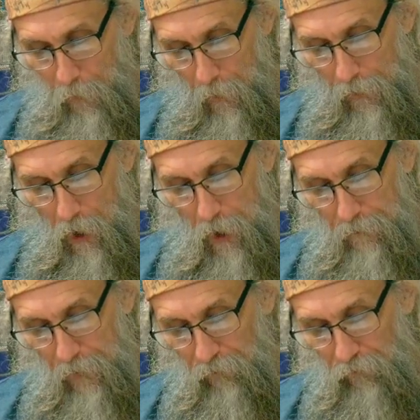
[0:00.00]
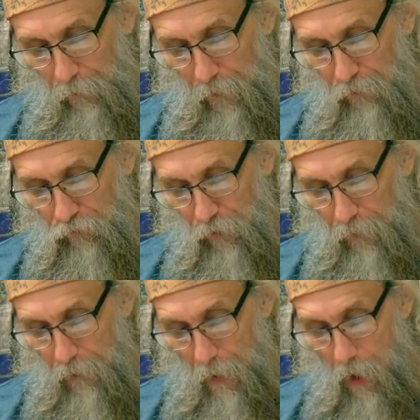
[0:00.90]
Going on, these three
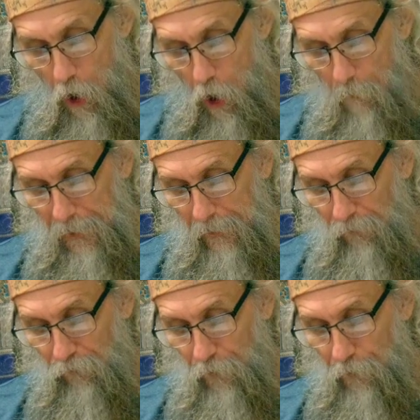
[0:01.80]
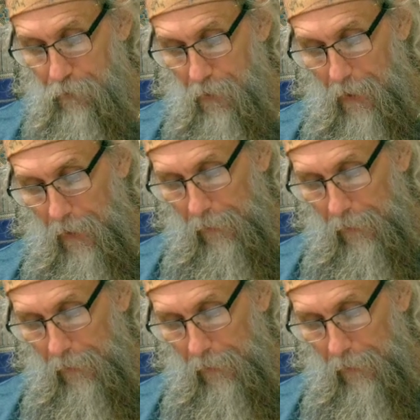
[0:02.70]
should all be considered